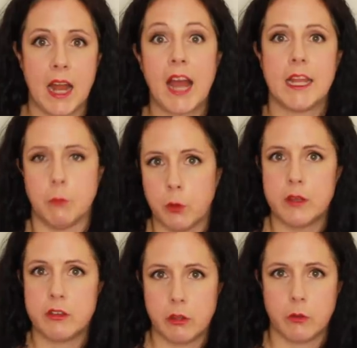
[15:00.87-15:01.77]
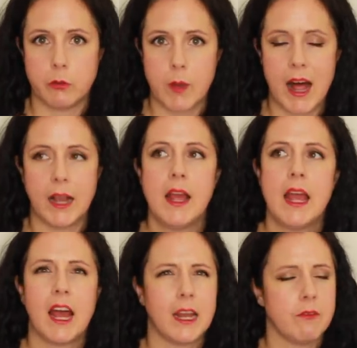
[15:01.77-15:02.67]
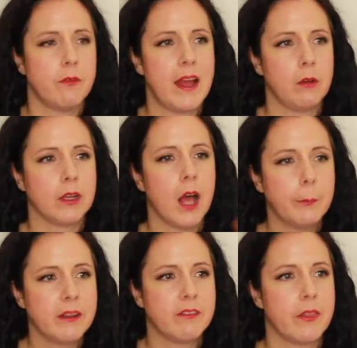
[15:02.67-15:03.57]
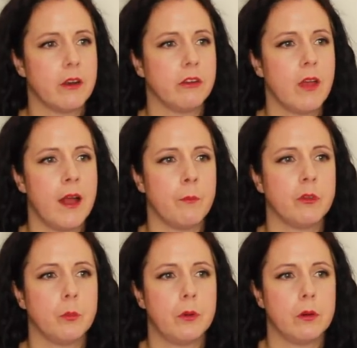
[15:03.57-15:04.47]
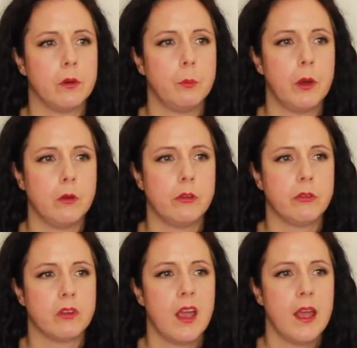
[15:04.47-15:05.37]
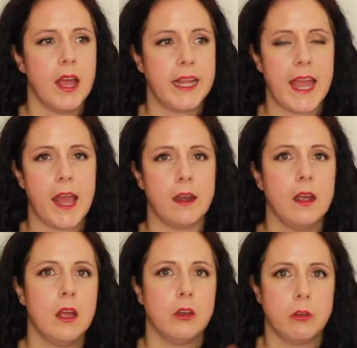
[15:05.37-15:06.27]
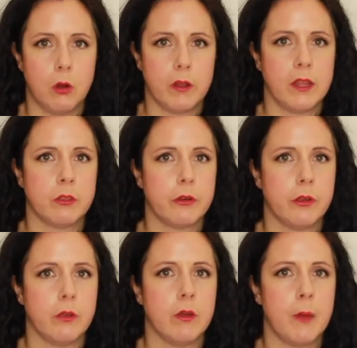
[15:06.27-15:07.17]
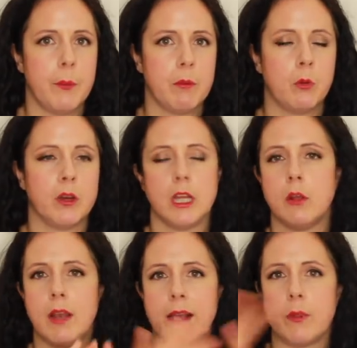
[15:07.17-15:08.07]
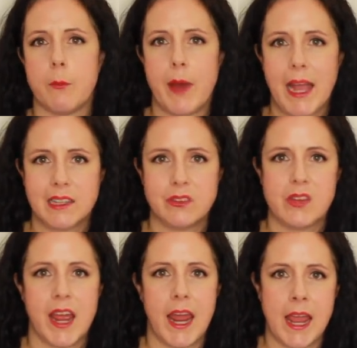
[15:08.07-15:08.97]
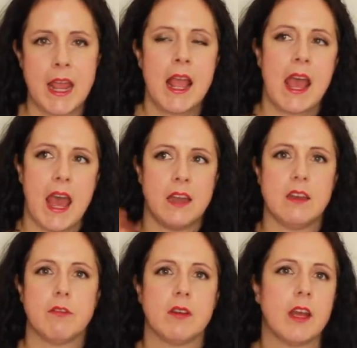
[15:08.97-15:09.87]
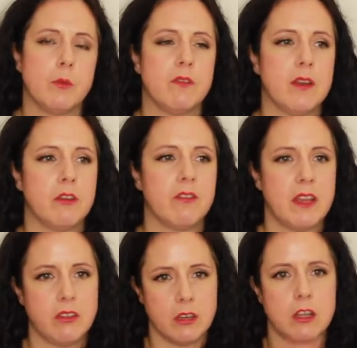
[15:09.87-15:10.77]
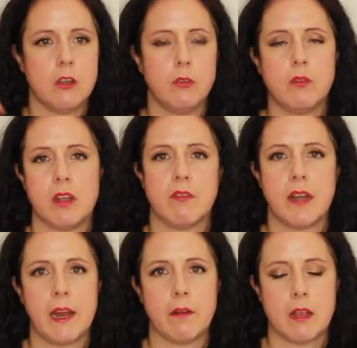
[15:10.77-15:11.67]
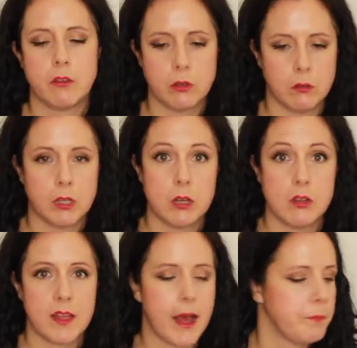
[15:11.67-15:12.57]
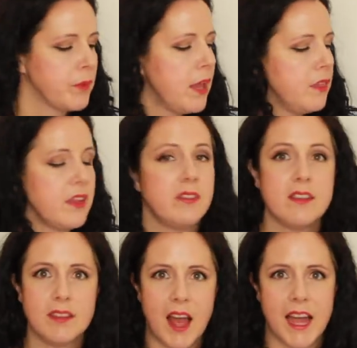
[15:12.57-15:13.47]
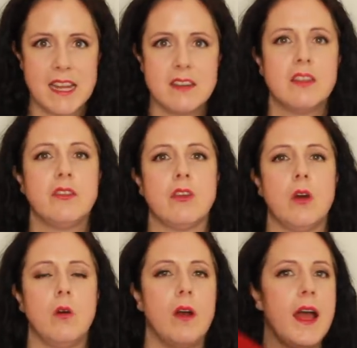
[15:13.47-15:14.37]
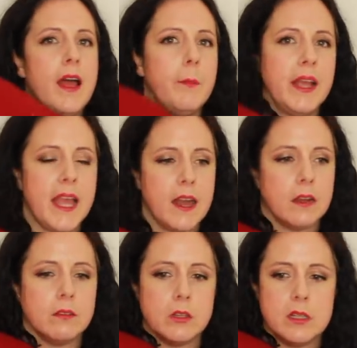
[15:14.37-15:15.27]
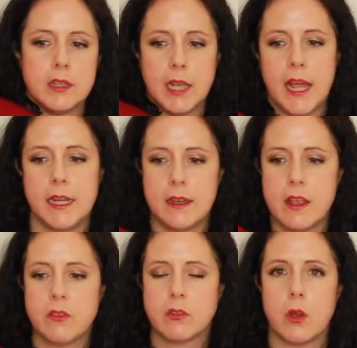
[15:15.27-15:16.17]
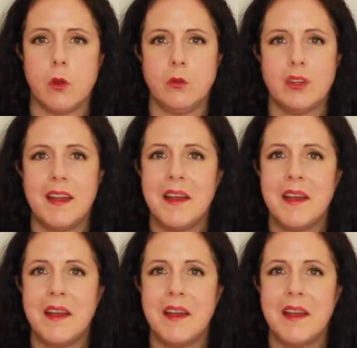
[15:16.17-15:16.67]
I am going to do as well. And I found a couple of other Sapporo posts, again, talking through a bit more, you know, like with a backstay and different types of interfacing to use for different areas. So I'm going to do that. This is lined, so again, I'm going to line this coat,